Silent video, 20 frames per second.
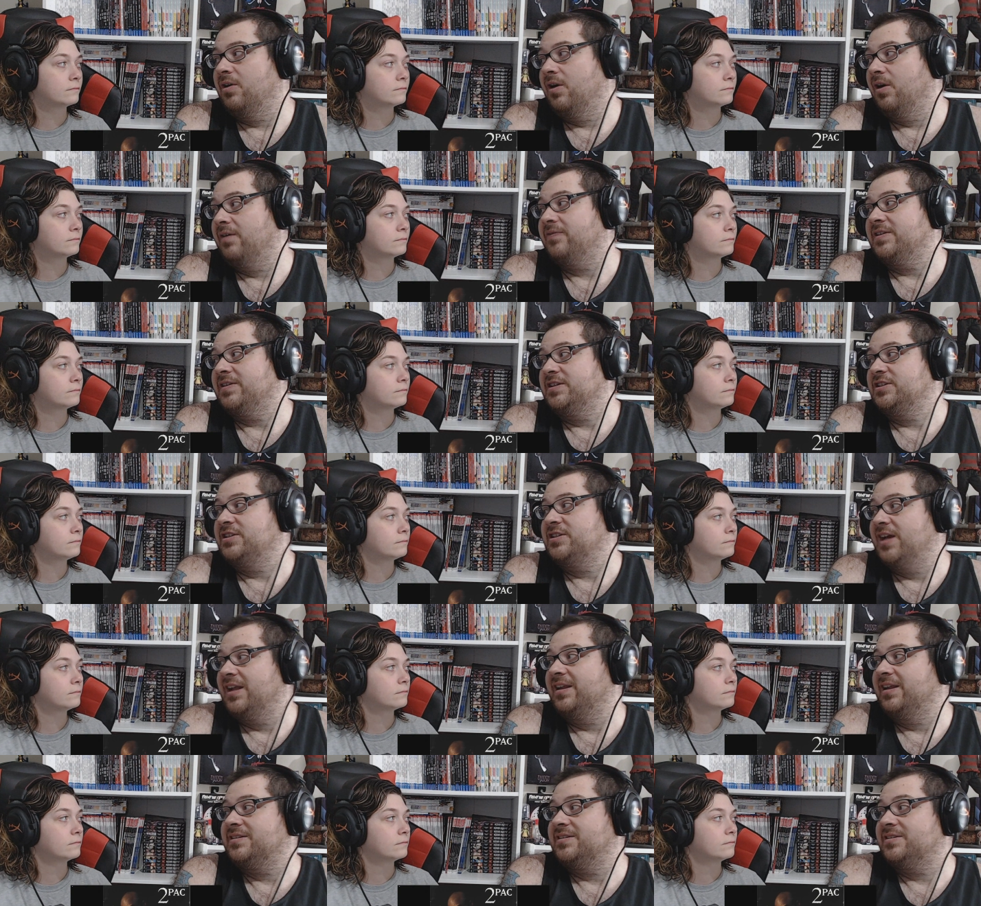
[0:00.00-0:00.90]
Speaker 1: often
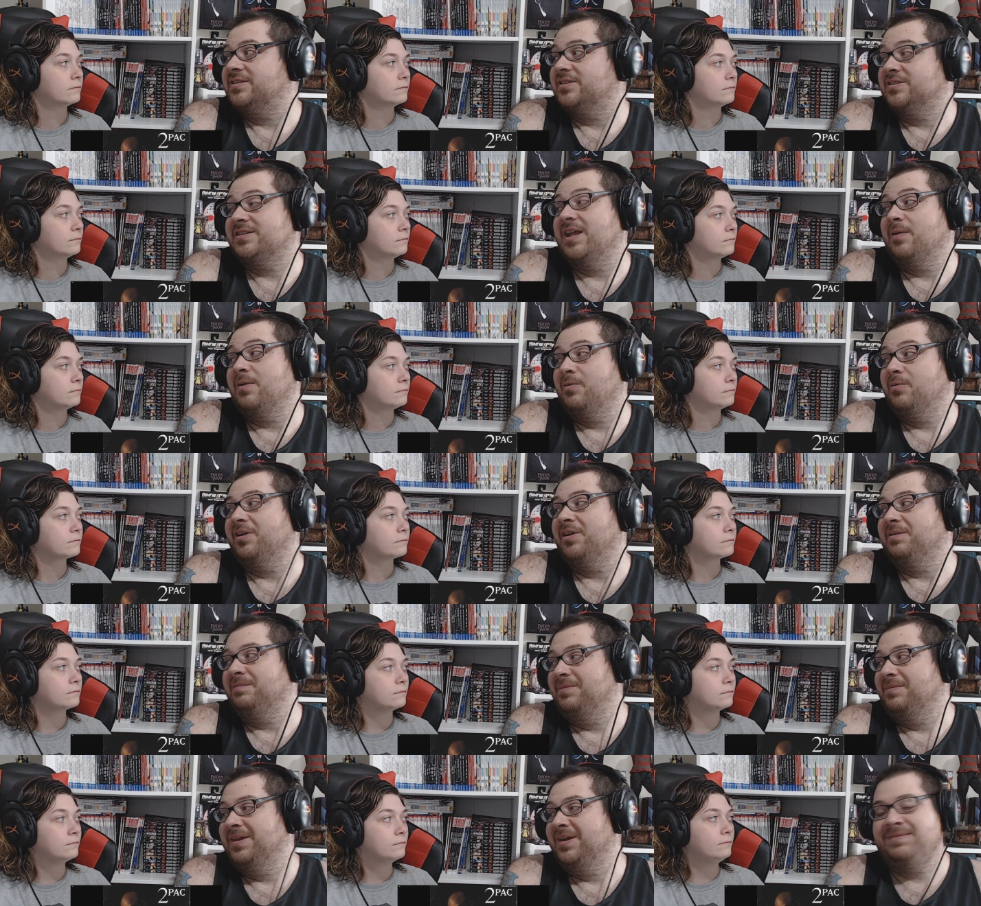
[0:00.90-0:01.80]
jealous because they want to
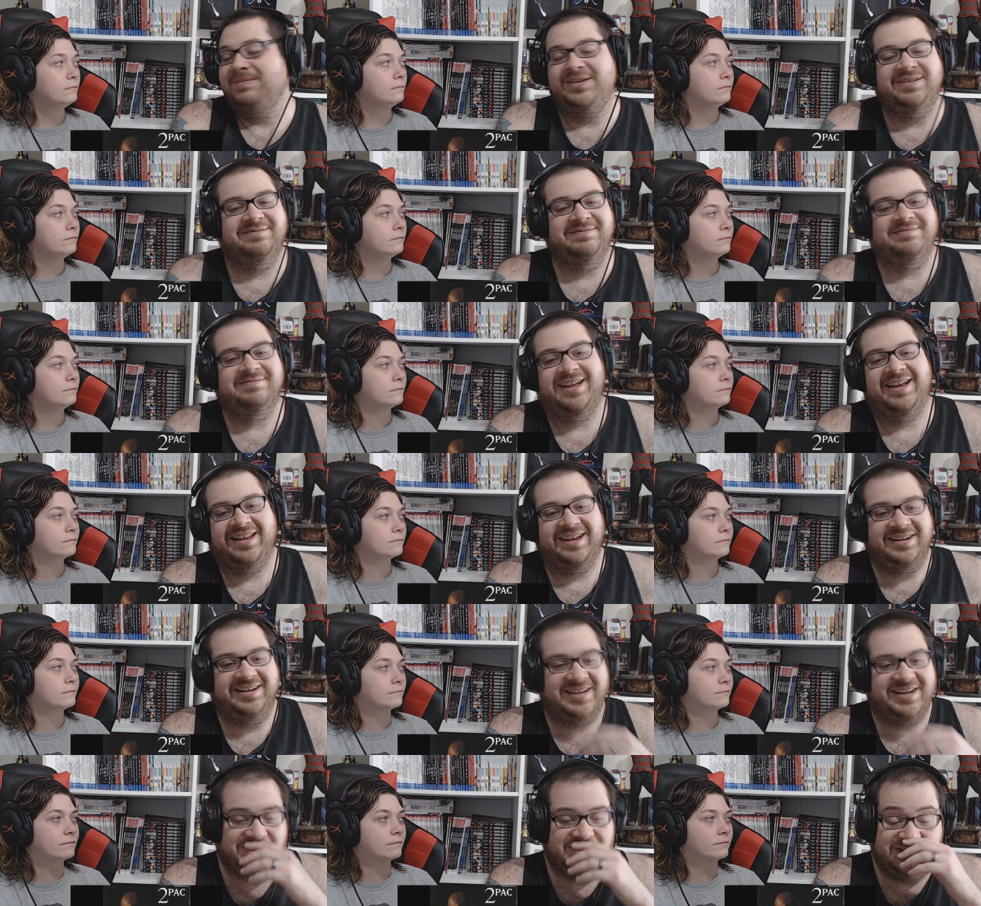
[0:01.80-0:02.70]
be me. I
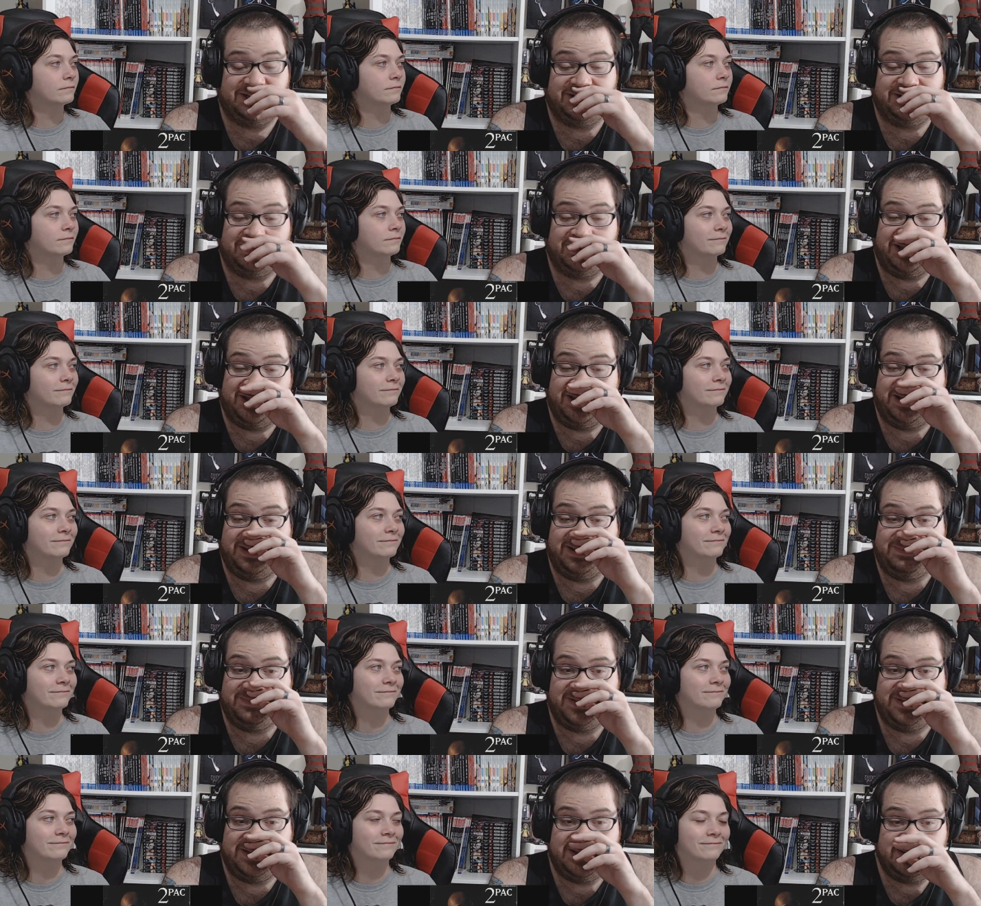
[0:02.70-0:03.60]
like that shit. Um, mm.